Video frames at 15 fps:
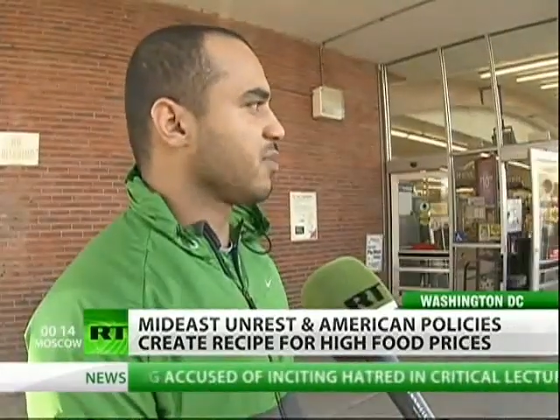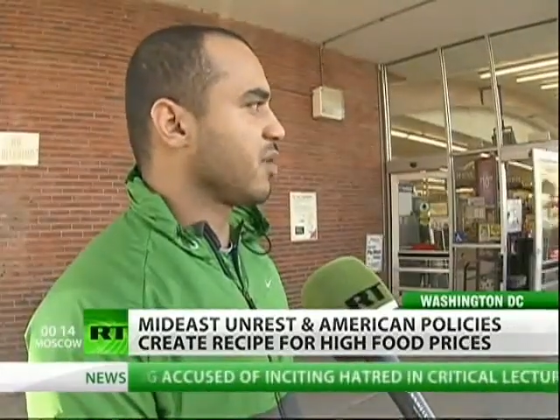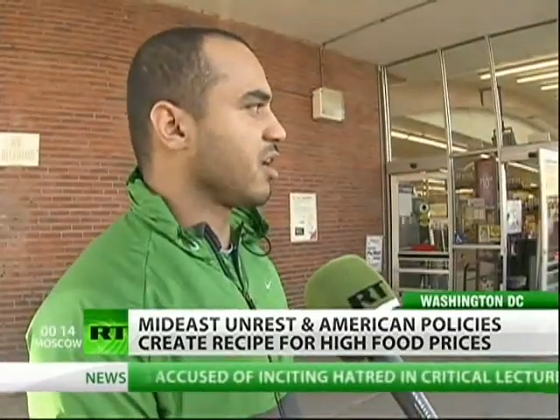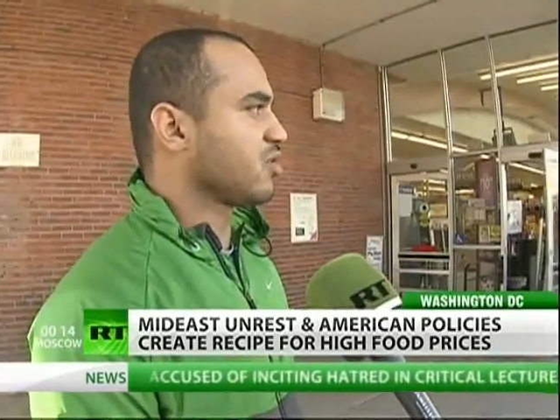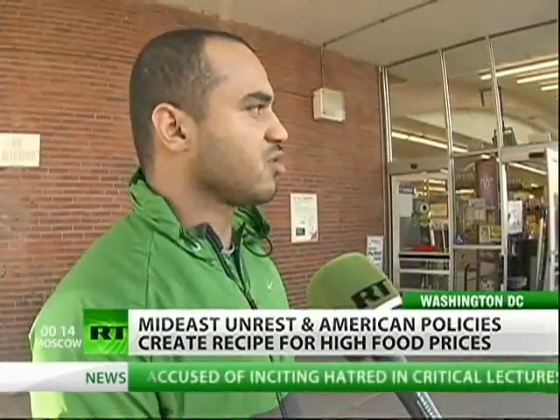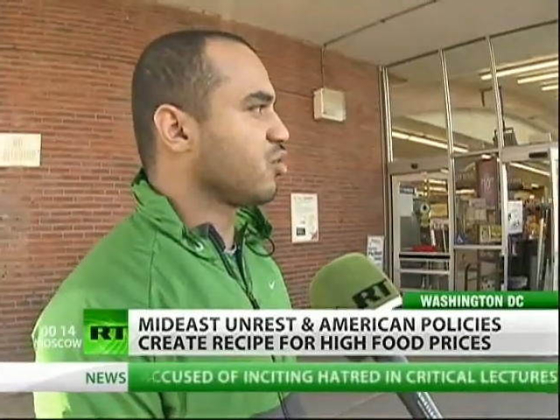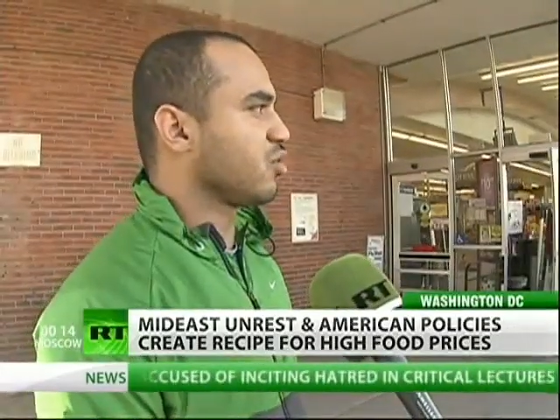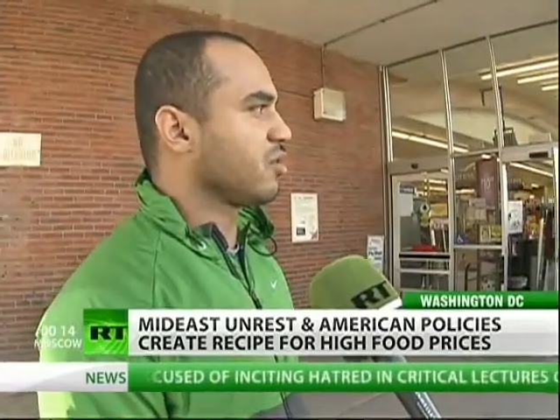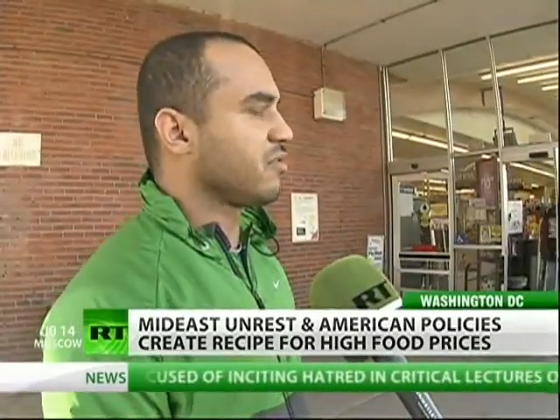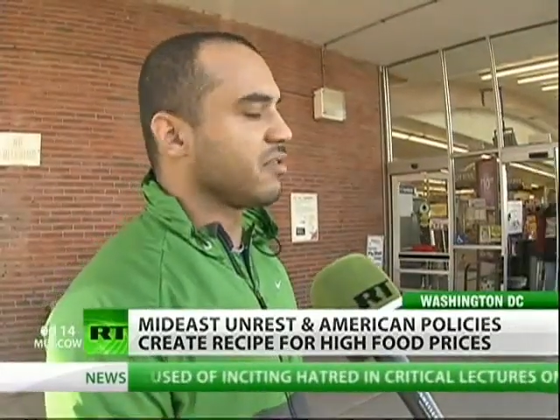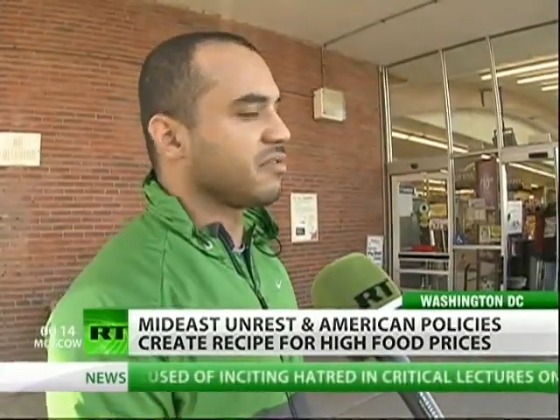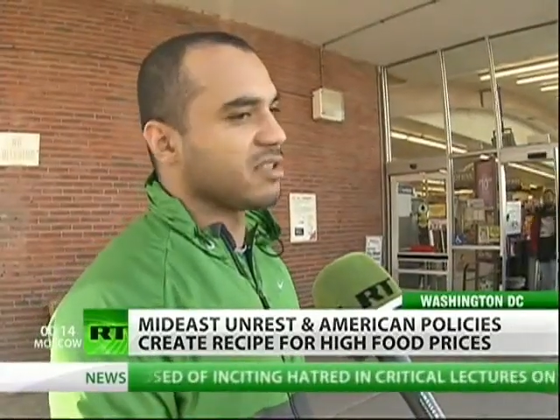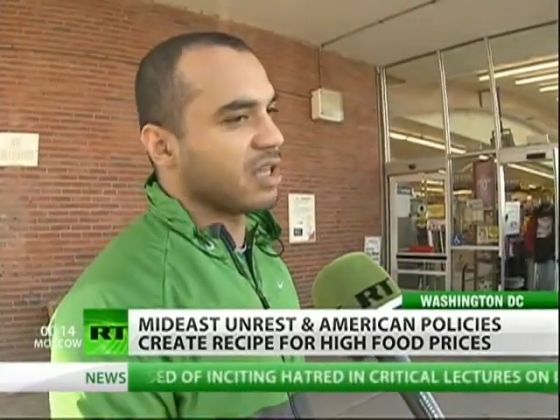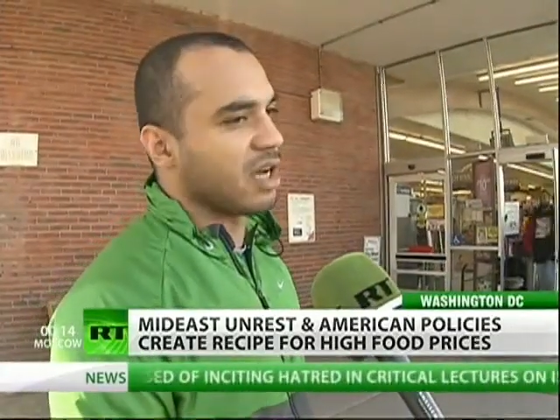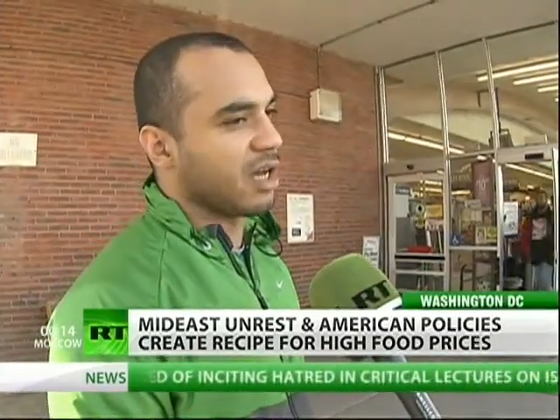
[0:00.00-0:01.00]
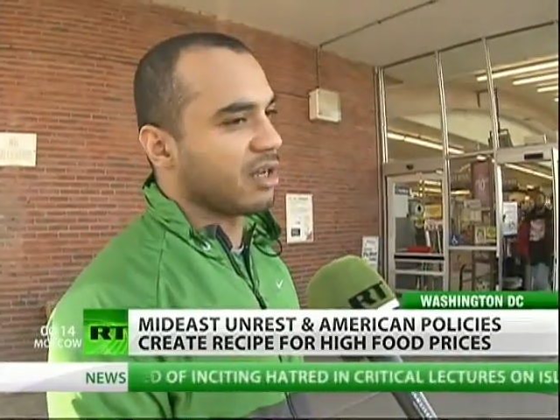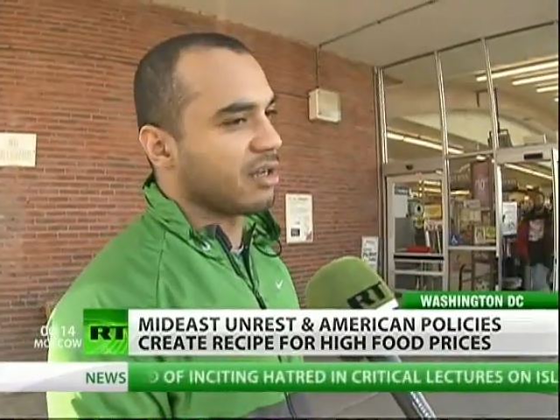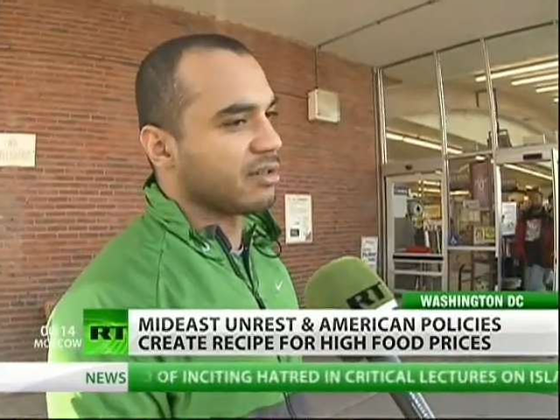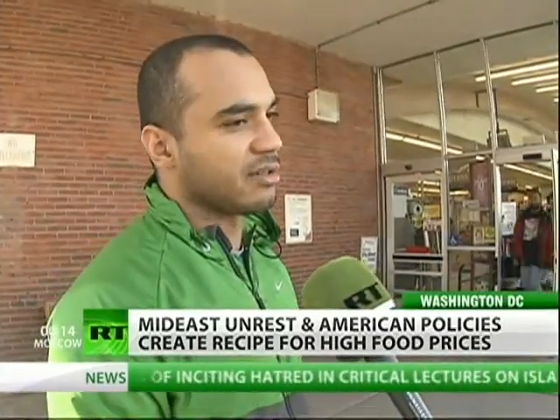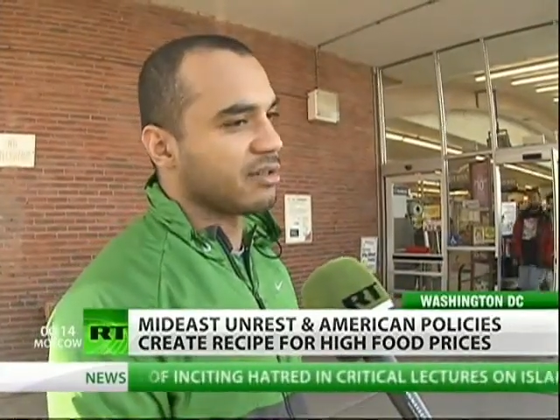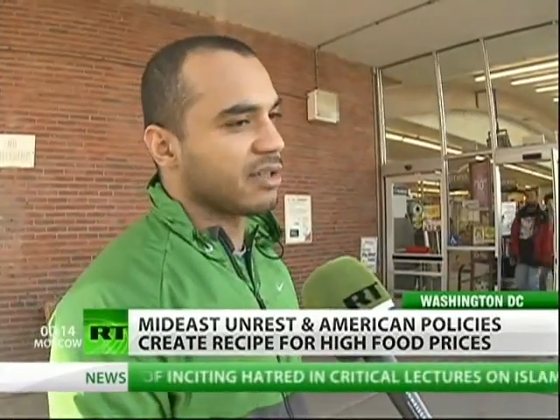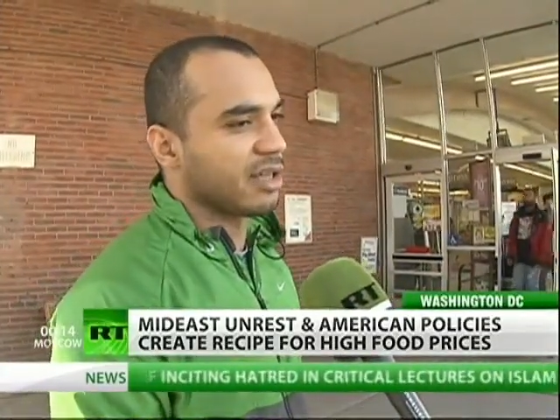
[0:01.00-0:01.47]
I spend like $250,
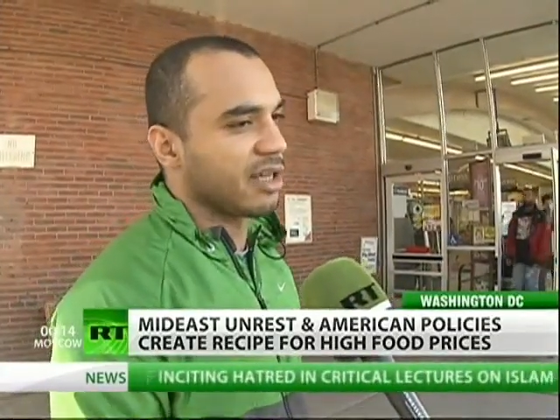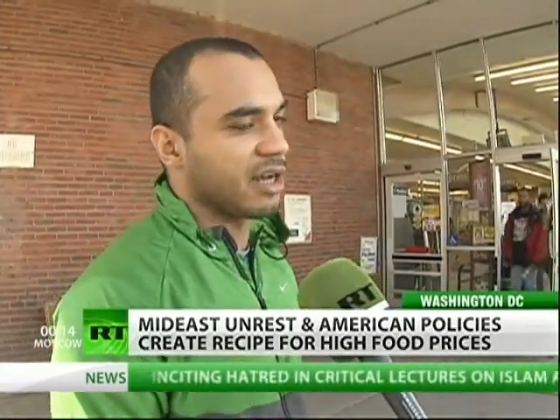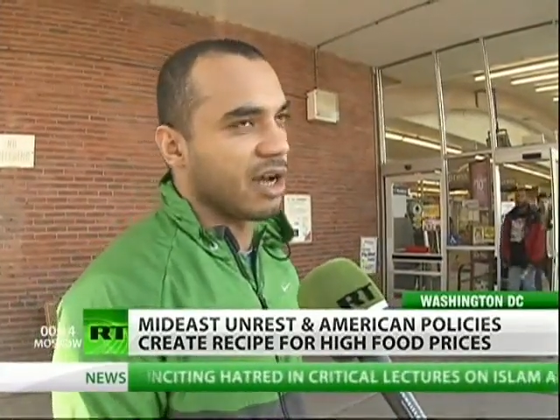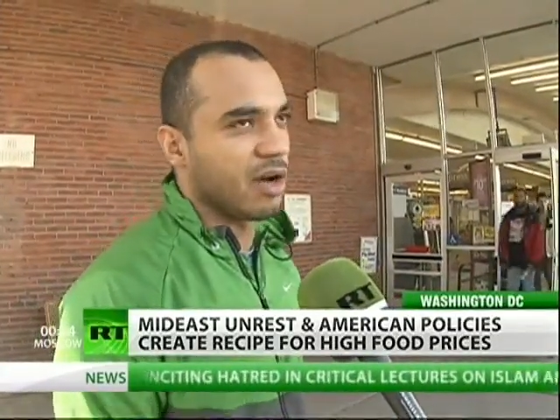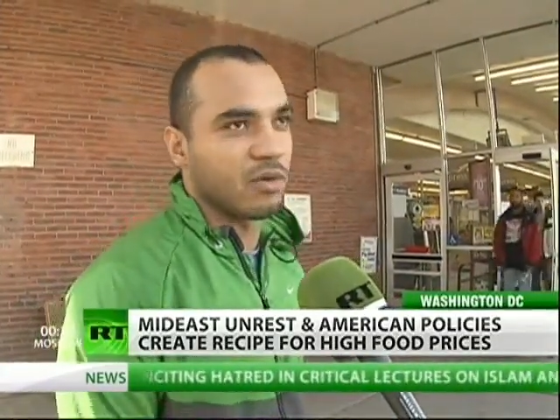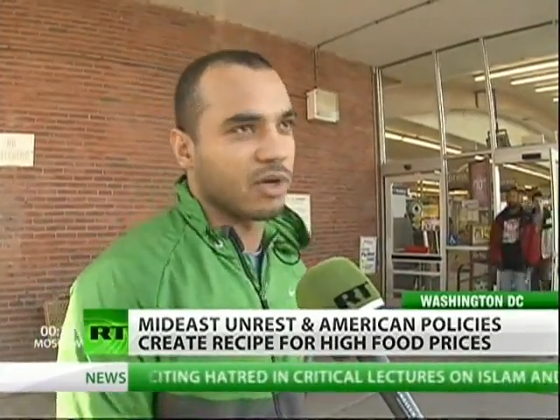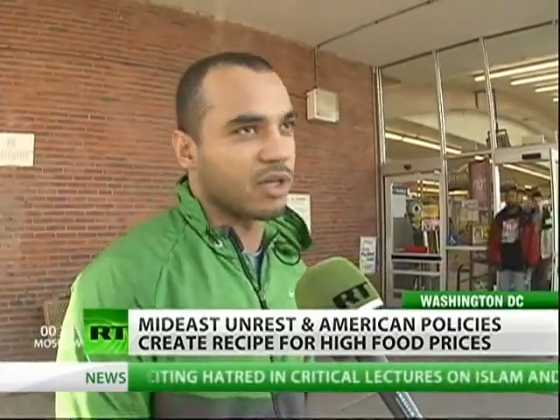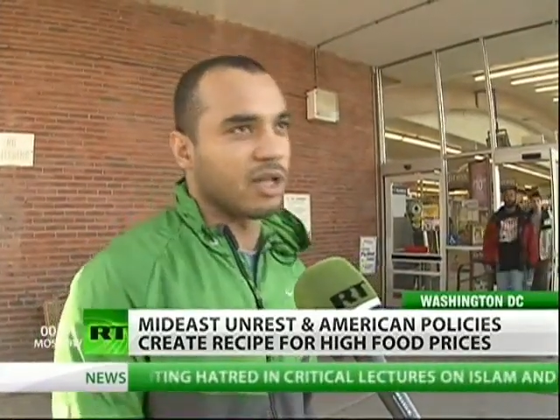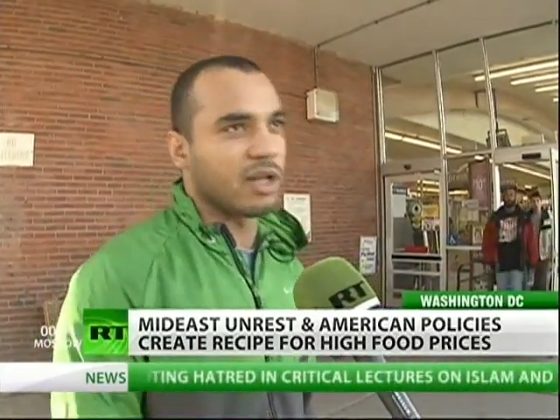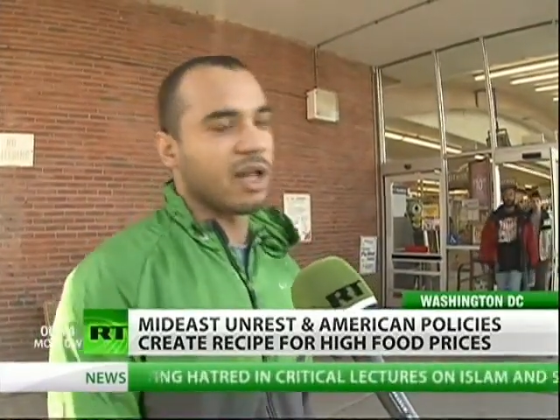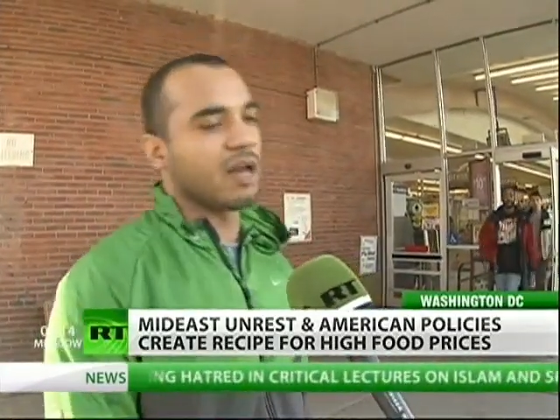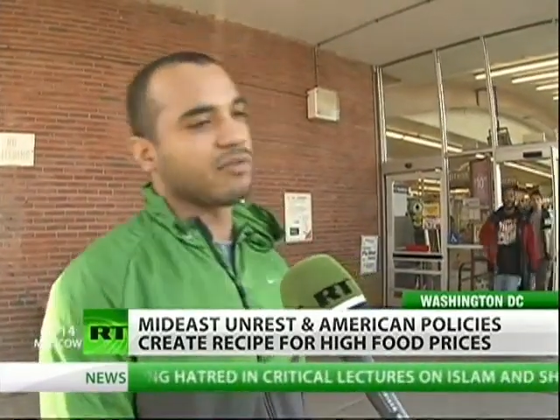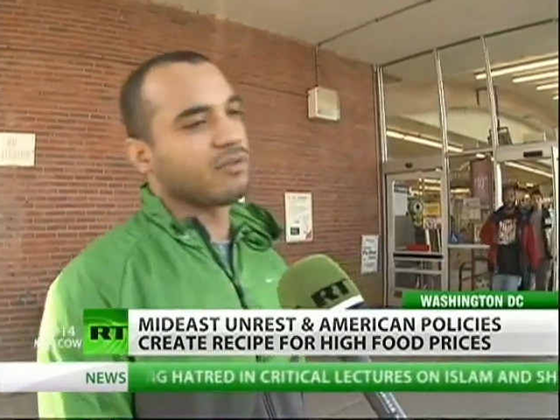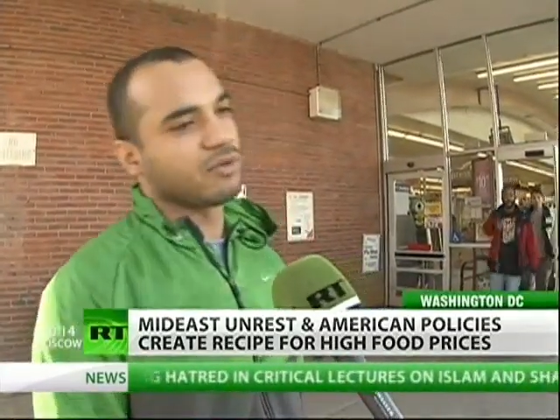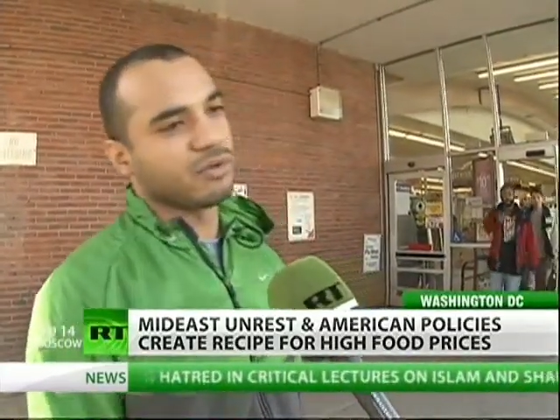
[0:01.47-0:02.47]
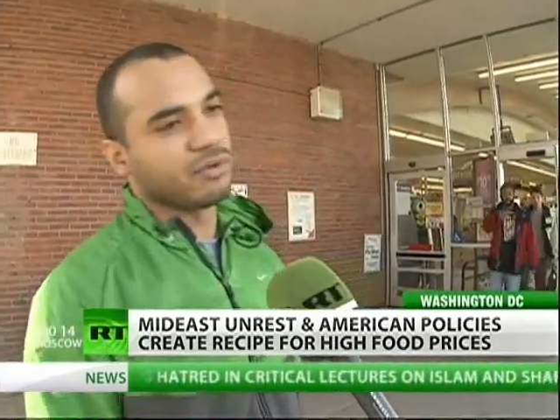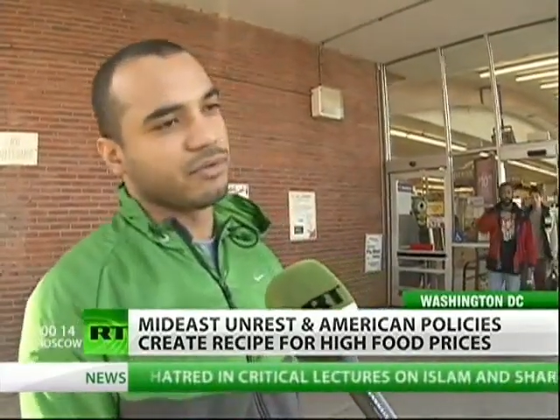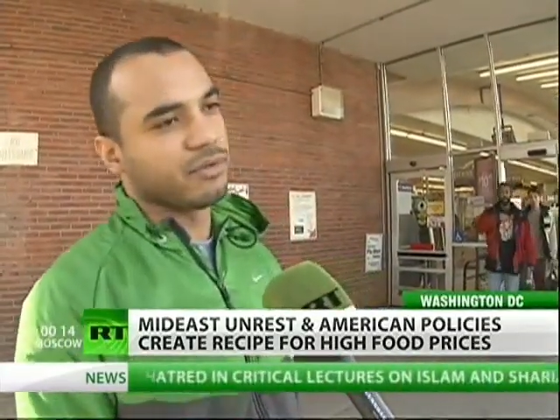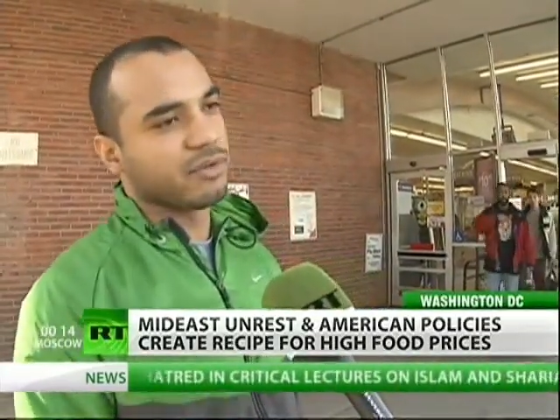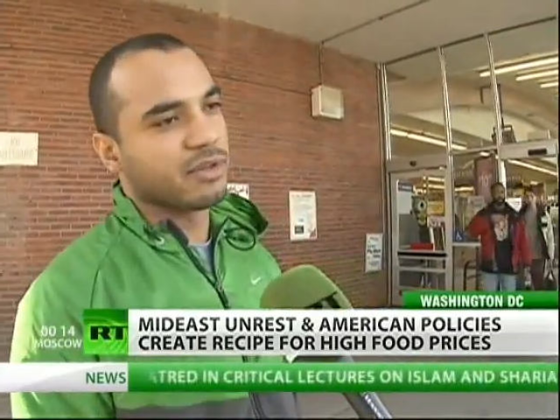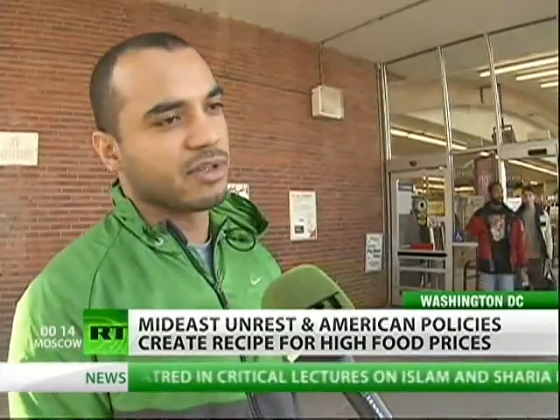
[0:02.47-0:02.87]
and I don't get a lot of food.